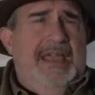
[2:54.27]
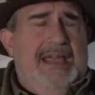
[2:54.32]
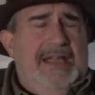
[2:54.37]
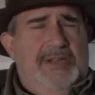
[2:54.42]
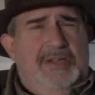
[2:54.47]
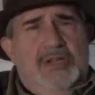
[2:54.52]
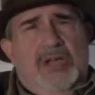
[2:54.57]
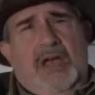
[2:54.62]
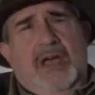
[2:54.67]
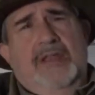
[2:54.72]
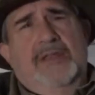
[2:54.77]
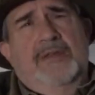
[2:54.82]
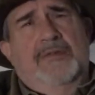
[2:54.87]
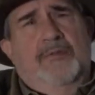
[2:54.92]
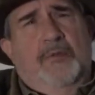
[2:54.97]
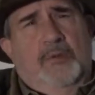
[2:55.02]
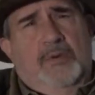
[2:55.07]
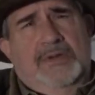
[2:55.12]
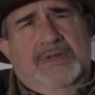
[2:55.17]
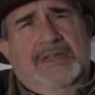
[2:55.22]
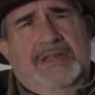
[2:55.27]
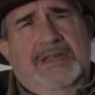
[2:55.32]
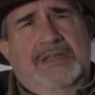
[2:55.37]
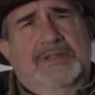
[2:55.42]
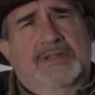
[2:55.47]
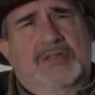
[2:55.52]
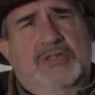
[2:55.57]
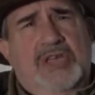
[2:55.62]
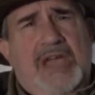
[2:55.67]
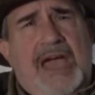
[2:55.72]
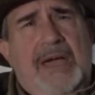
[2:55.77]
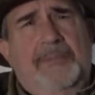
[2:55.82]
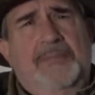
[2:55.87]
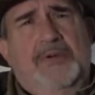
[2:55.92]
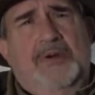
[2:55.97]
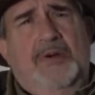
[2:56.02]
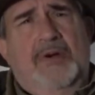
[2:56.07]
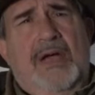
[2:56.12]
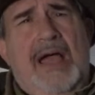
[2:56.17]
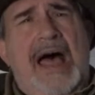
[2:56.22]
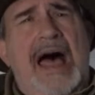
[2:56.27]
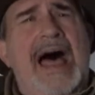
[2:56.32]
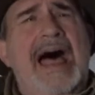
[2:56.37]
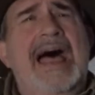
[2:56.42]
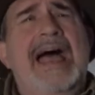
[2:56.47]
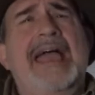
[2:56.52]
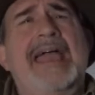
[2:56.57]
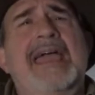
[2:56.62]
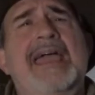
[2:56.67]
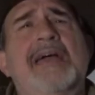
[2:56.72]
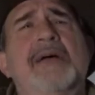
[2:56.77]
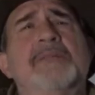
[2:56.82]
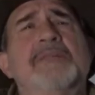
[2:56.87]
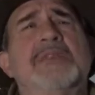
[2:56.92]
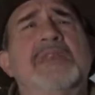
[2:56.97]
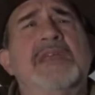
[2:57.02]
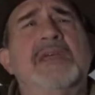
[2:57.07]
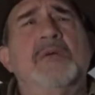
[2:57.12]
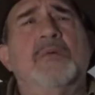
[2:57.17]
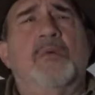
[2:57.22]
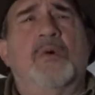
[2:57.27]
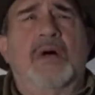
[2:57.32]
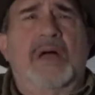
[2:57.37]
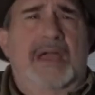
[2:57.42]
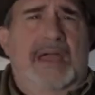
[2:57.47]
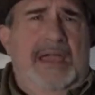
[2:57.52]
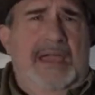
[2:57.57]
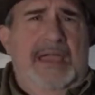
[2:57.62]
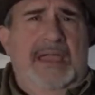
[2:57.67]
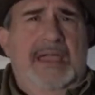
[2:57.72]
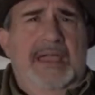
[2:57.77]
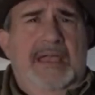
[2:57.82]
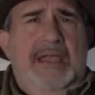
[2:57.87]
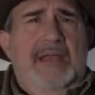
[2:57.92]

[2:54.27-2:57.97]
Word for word: in John the 14th chapter, I am the way,